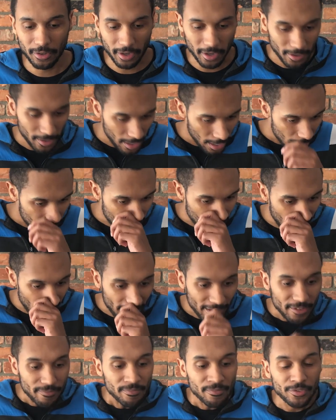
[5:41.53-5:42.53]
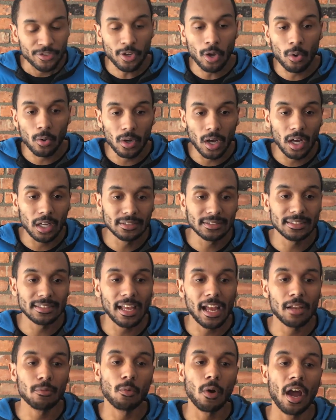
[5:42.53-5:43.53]
True. Yeah, so
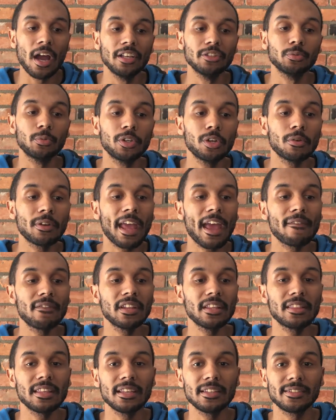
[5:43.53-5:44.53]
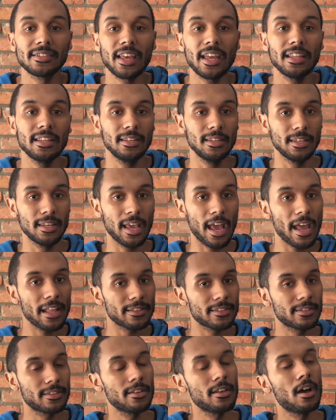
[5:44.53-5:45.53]
design wise, we don't have anything set
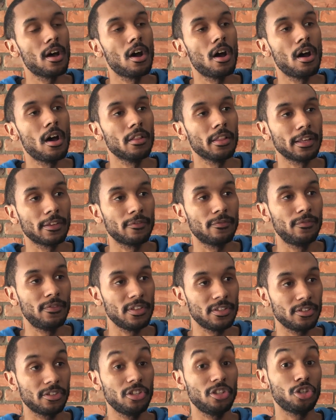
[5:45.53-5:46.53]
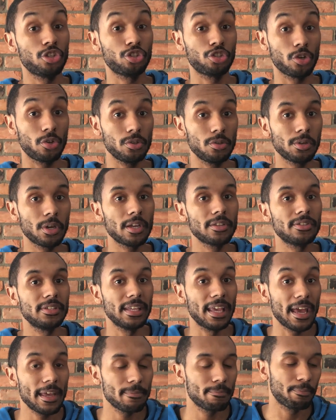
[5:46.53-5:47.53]
yet, like physically to show you guys
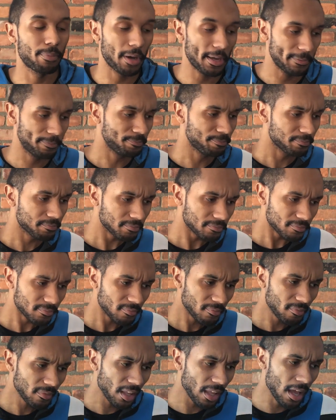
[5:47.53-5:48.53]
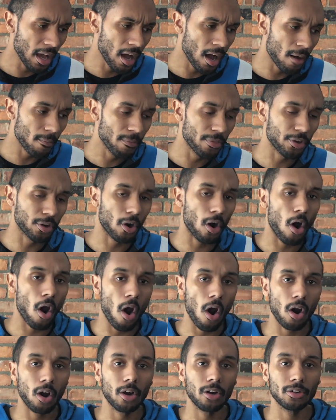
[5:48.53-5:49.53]
yet, but there
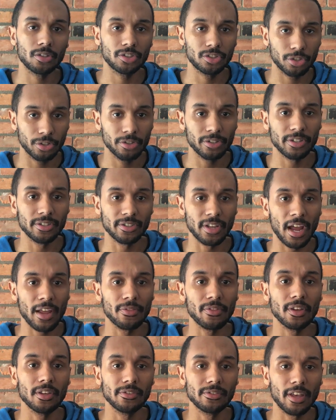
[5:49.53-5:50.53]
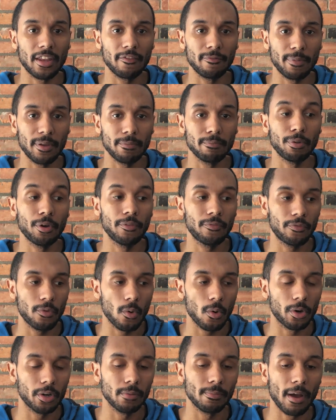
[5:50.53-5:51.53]
are certain design things that have been put
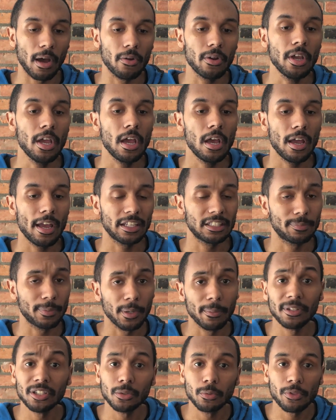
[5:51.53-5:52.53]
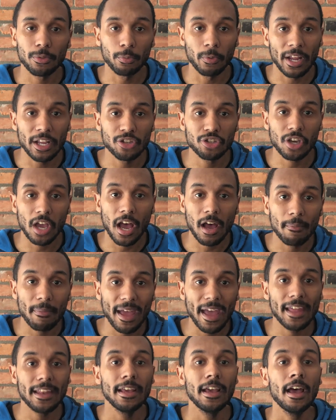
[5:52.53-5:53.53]
forward about experimenting with ranged
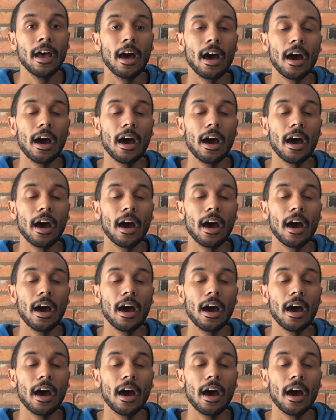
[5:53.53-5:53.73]
combat.